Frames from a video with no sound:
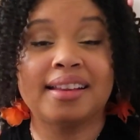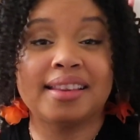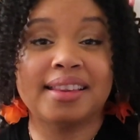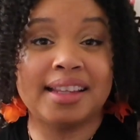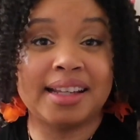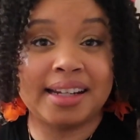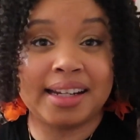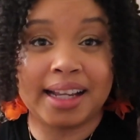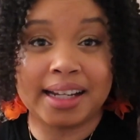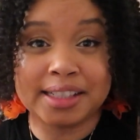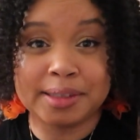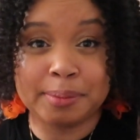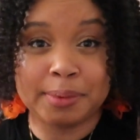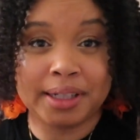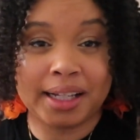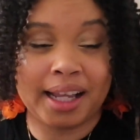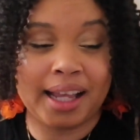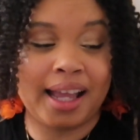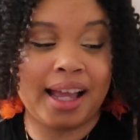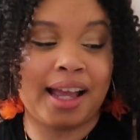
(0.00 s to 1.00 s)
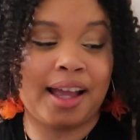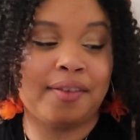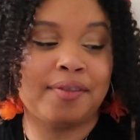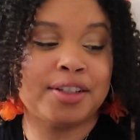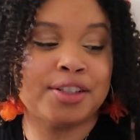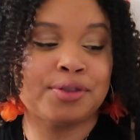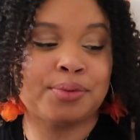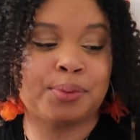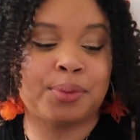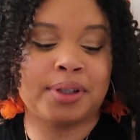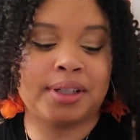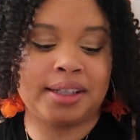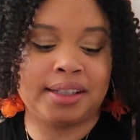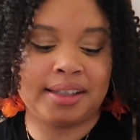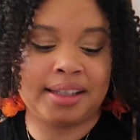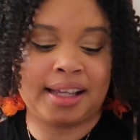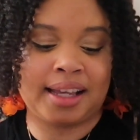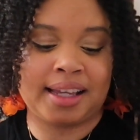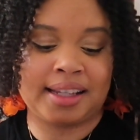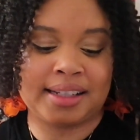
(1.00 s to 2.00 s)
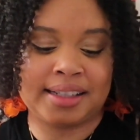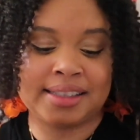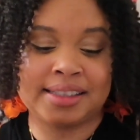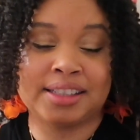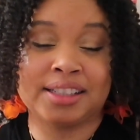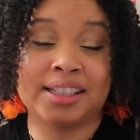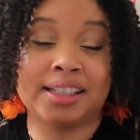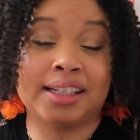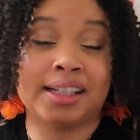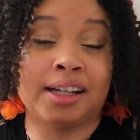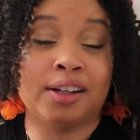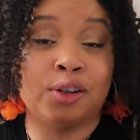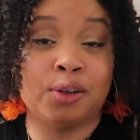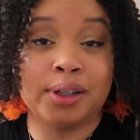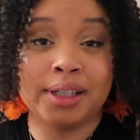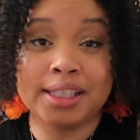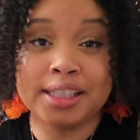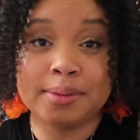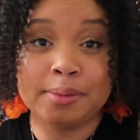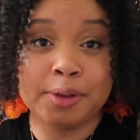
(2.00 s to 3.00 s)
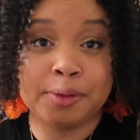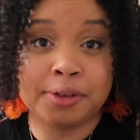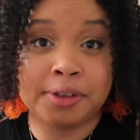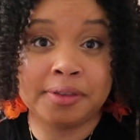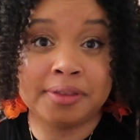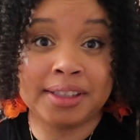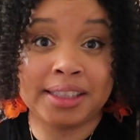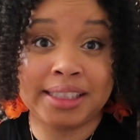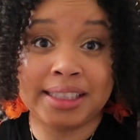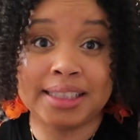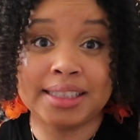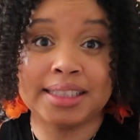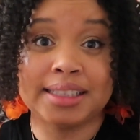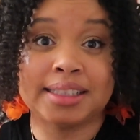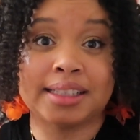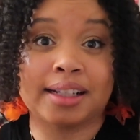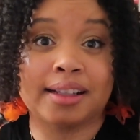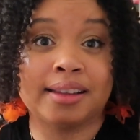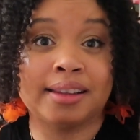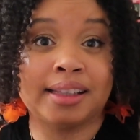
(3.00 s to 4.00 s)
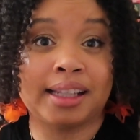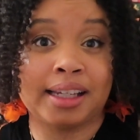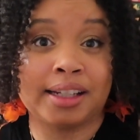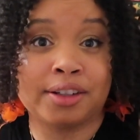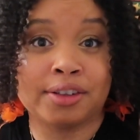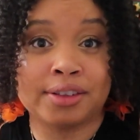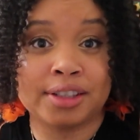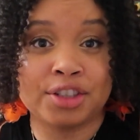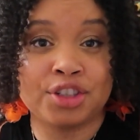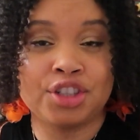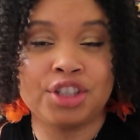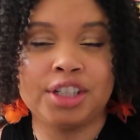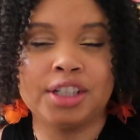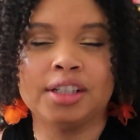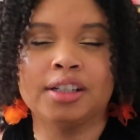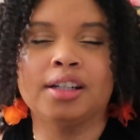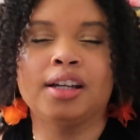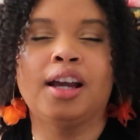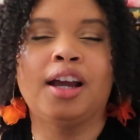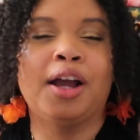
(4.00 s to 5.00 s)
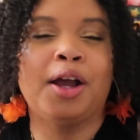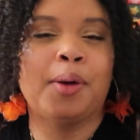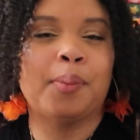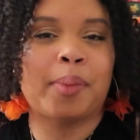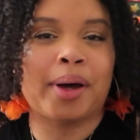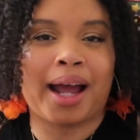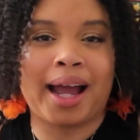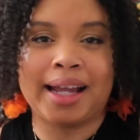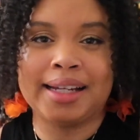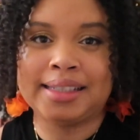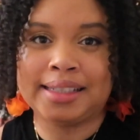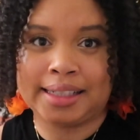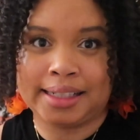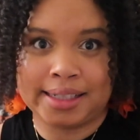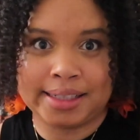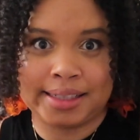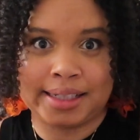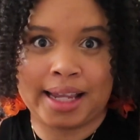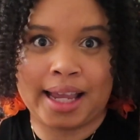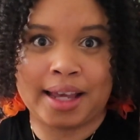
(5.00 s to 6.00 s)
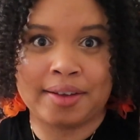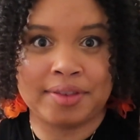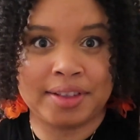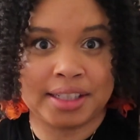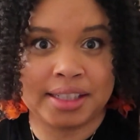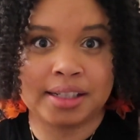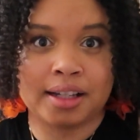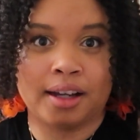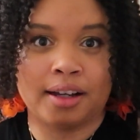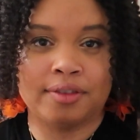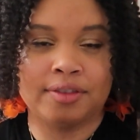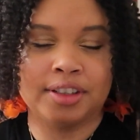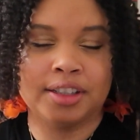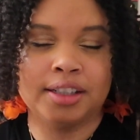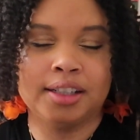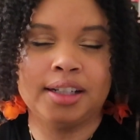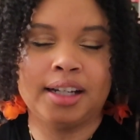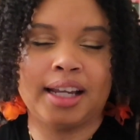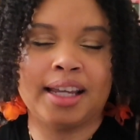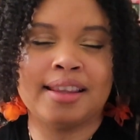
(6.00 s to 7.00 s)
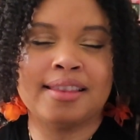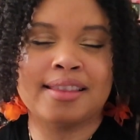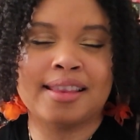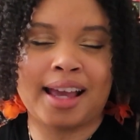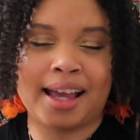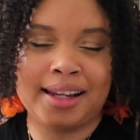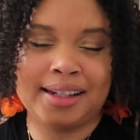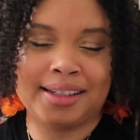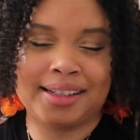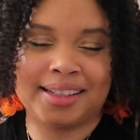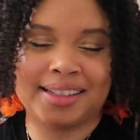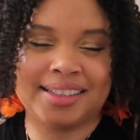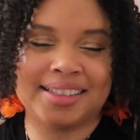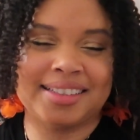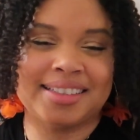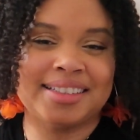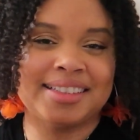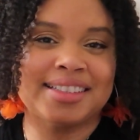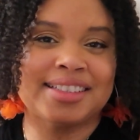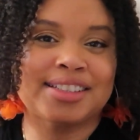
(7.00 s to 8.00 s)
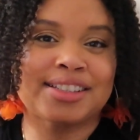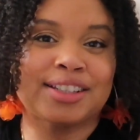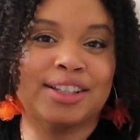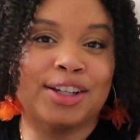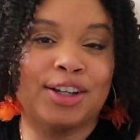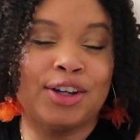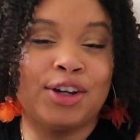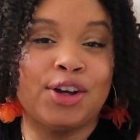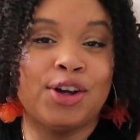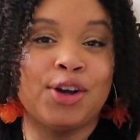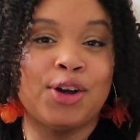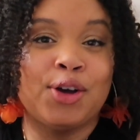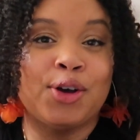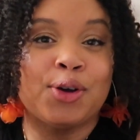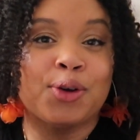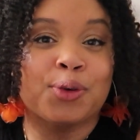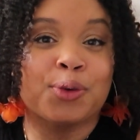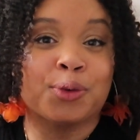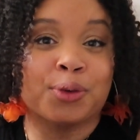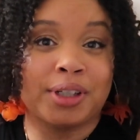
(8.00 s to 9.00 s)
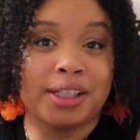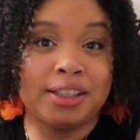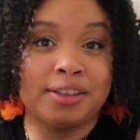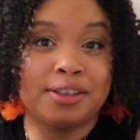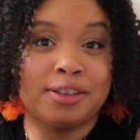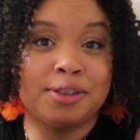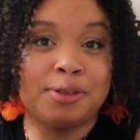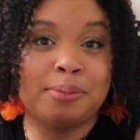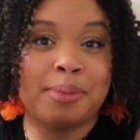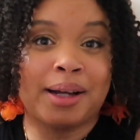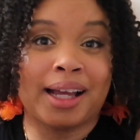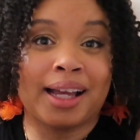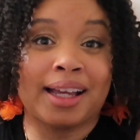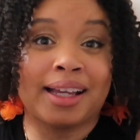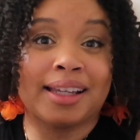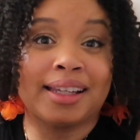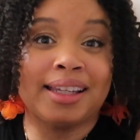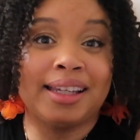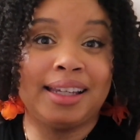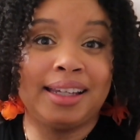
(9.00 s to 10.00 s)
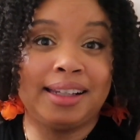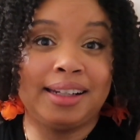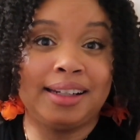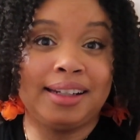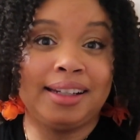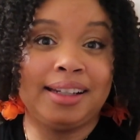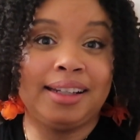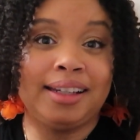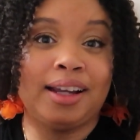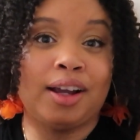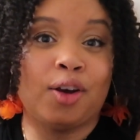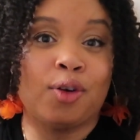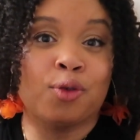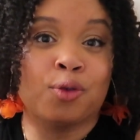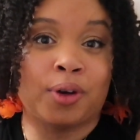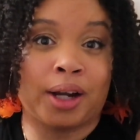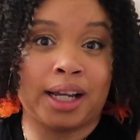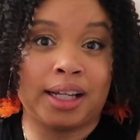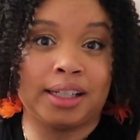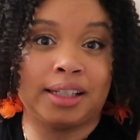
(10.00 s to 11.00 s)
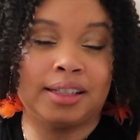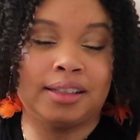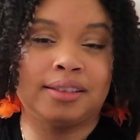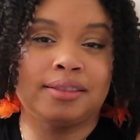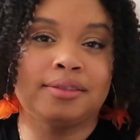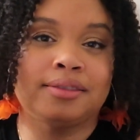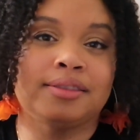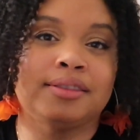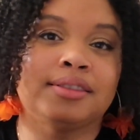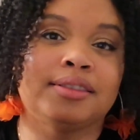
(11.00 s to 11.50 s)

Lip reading: The next book I have is one that is going to be re-released later this year, but I needed to have this cover, and that is Real by Kennedy Ryan.